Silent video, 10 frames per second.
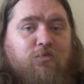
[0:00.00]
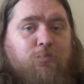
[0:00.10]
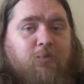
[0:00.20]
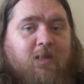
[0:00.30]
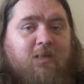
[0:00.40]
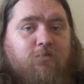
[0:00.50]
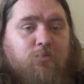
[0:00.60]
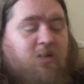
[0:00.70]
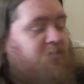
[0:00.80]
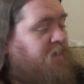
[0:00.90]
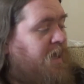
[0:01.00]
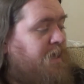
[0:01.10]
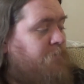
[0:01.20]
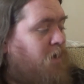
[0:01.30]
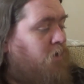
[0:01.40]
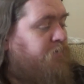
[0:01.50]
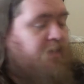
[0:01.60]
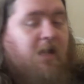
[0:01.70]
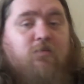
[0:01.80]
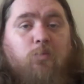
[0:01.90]
play through this game over the
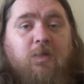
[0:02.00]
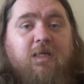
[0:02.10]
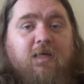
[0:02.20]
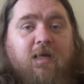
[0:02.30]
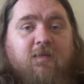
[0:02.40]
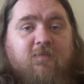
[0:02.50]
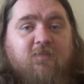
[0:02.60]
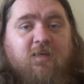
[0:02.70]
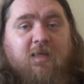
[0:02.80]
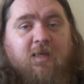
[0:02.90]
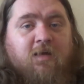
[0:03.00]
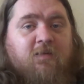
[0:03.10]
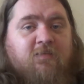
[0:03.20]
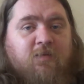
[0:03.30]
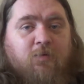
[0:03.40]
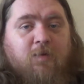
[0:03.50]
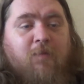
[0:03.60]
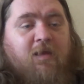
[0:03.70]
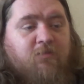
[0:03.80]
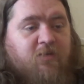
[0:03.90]
next week and see what I
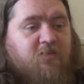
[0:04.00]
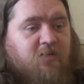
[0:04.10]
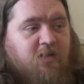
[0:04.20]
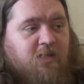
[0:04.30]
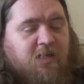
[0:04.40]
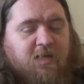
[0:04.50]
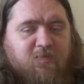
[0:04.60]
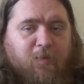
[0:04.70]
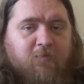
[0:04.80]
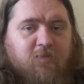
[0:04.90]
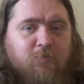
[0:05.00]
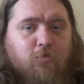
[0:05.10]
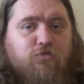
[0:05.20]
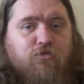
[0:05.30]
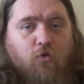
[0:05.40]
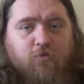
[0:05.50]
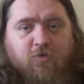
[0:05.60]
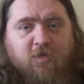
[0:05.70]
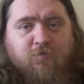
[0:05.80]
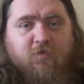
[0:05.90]
make of it. It's apparently much shorter
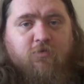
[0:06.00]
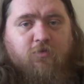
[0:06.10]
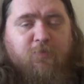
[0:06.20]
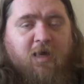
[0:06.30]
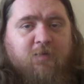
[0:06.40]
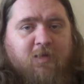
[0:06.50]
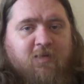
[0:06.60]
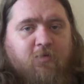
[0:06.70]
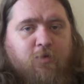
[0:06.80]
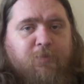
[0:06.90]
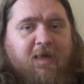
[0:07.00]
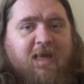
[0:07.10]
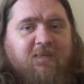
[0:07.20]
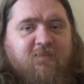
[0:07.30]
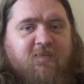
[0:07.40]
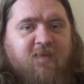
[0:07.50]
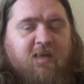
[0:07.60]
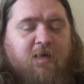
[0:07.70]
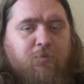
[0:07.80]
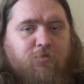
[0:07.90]
than the original Spider-Man. It's only about 8 to
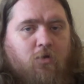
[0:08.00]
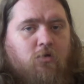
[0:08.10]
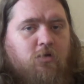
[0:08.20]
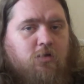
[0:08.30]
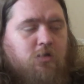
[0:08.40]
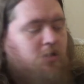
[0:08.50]
10 hours long,